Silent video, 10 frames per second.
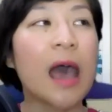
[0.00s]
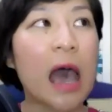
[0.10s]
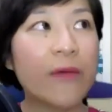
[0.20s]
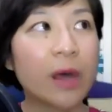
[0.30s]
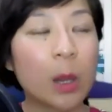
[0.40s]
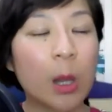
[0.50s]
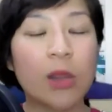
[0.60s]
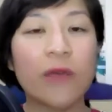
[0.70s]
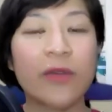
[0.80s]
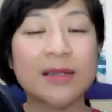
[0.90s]
have a
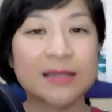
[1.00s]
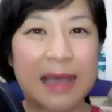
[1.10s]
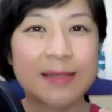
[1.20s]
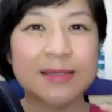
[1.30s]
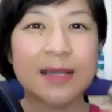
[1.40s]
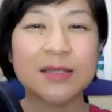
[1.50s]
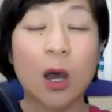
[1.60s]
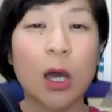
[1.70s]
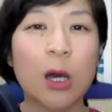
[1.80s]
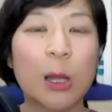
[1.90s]
lot of your senses
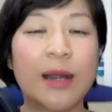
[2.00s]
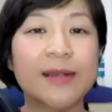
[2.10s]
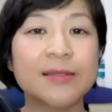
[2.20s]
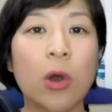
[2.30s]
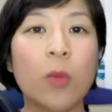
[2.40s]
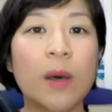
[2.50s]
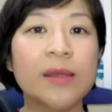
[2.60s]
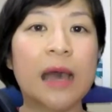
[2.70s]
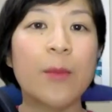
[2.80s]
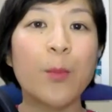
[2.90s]
or clairs
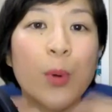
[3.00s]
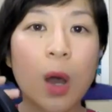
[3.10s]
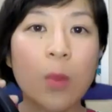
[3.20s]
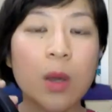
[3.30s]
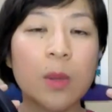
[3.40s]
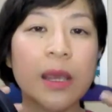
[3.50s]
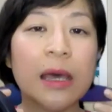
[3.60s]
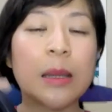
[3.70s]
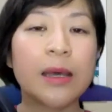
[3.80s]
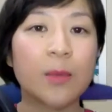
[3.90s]
open up probably a
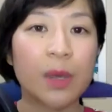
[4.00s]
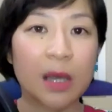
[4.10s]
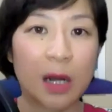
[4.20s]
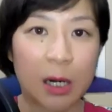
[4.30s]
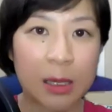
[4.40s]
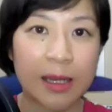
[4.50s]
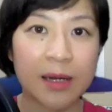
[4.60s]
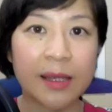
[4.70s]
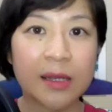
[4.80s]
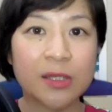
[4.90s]
little bit
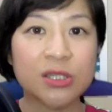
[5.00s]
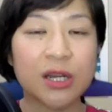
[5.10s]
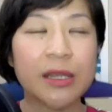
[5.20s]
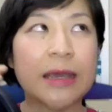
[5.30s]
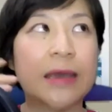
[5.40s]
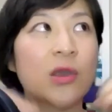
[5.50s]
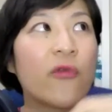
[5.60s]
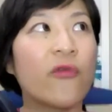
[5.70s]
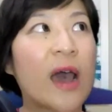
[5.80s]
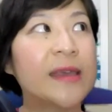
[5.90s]
earlier in their journey, and
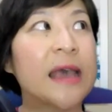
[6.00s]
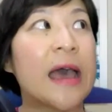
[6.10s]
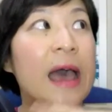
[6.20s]
you find